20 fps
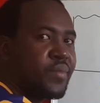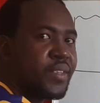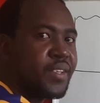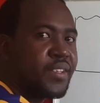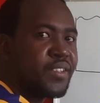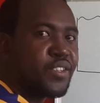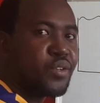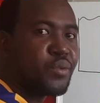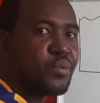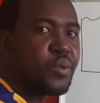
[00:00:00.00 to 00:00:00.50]

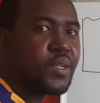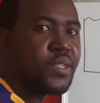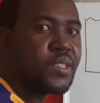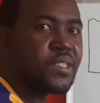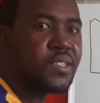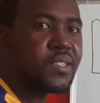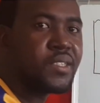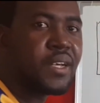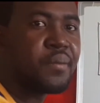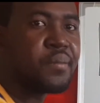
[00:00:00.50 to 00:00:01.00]
So you want
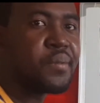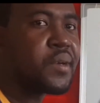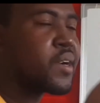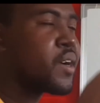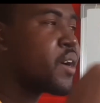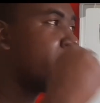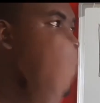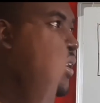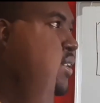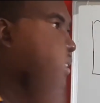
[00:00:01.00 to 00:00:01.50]
to stop the
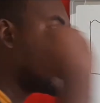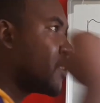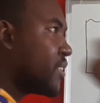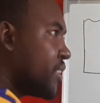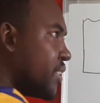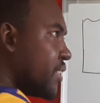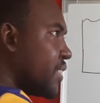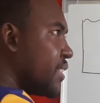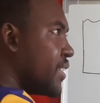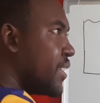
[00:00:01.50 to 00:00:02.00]
car
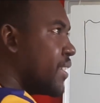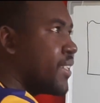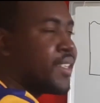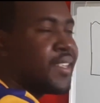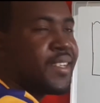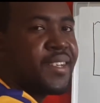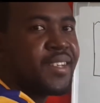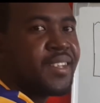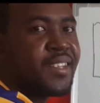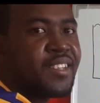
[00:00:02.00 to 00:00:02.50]
suddenly.
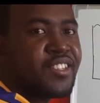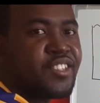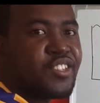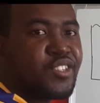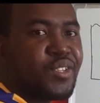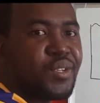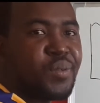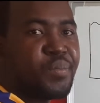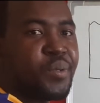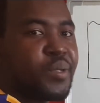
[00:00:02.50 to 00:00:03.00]
So
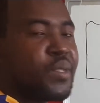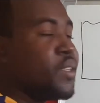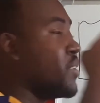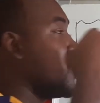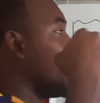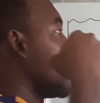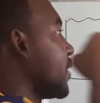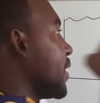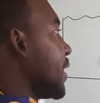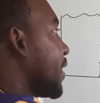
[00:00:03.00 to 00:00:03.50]
you put
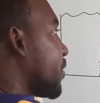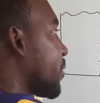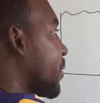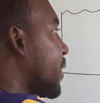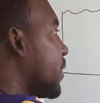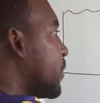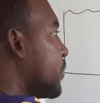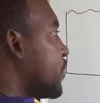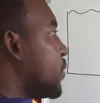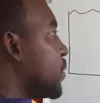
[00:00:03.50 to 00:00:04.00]
on a
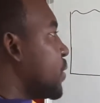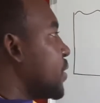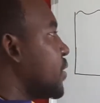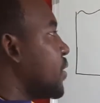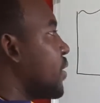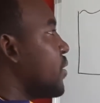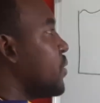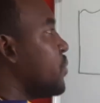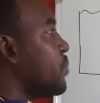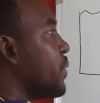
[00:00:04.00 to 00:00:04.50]
great force
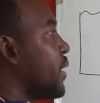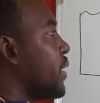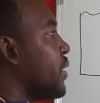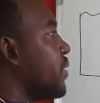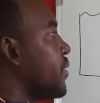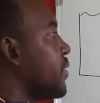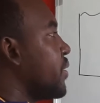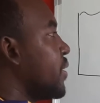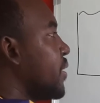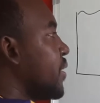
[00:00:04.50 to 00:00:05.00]
on the
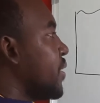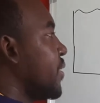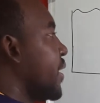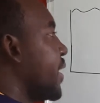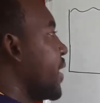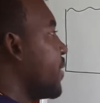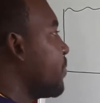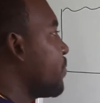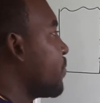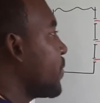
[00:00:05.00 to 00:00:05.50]
pedal,
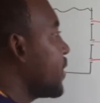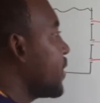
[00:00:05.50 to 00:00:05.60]
right?